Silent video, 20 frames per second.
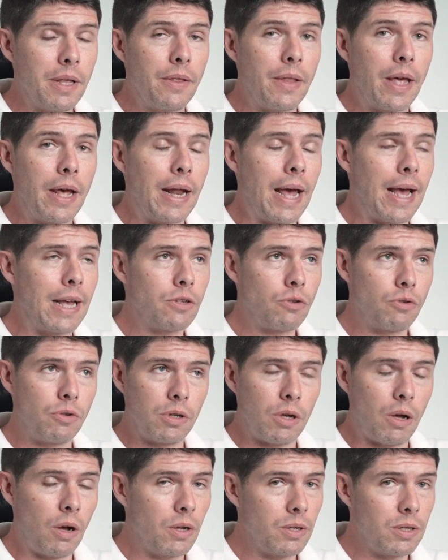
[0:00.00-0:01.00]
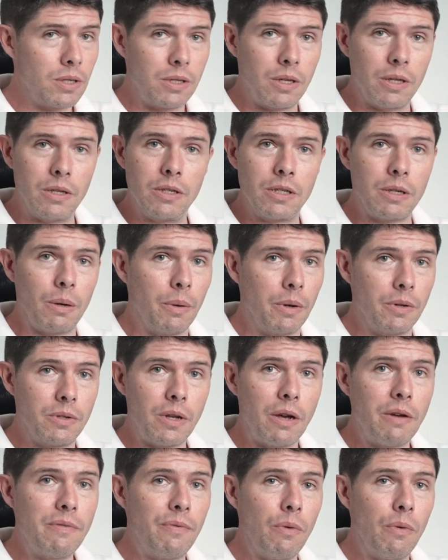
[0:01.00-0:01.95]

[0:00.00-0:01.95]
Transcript: and then extra costs and so on and so